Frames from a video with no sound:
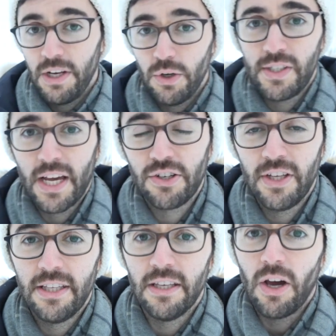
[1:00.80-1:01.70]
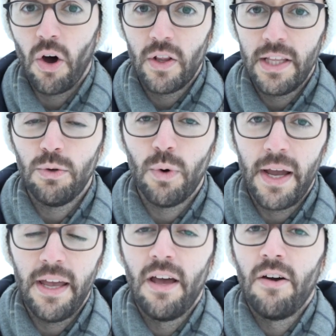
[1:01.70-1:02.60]
video is actually the only
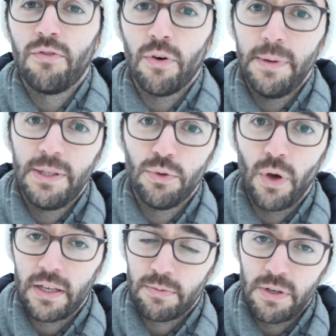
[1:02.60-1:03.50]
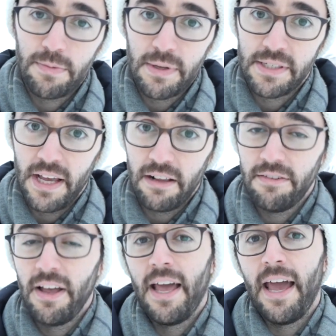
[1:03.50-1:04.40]
way for me to express
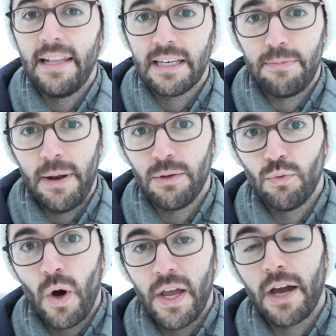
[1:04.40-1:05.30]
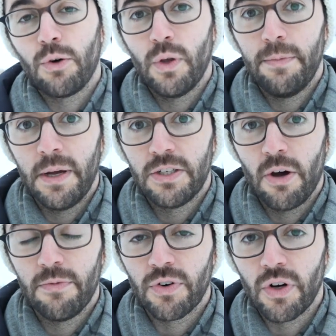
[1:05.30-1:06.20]
myself and explain why I quit my
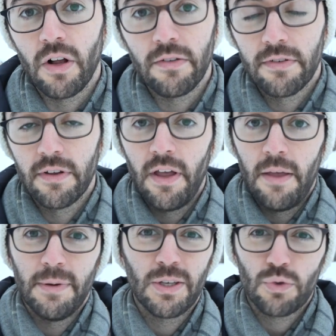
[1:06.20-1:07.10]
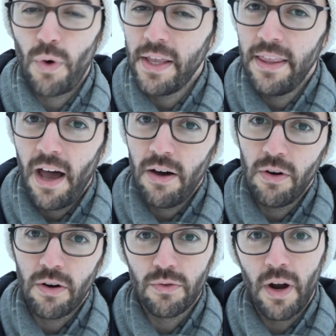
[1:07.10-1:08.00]
job for golf. Because right
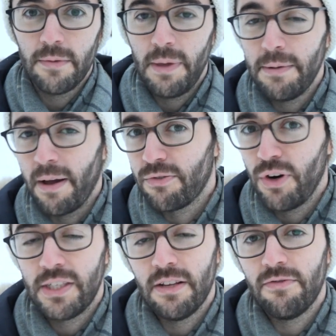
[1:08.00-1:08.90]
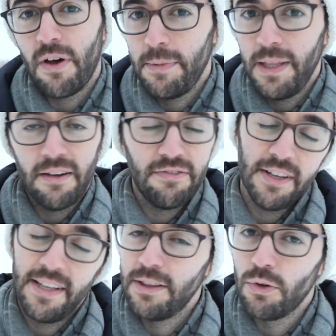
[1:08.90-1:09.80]
now, around me, my friends and family, I
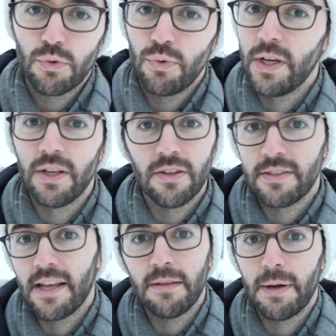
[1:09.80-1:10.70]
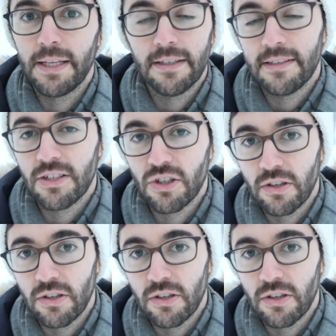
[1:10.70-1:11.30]
feel they don't really understand my decision. And I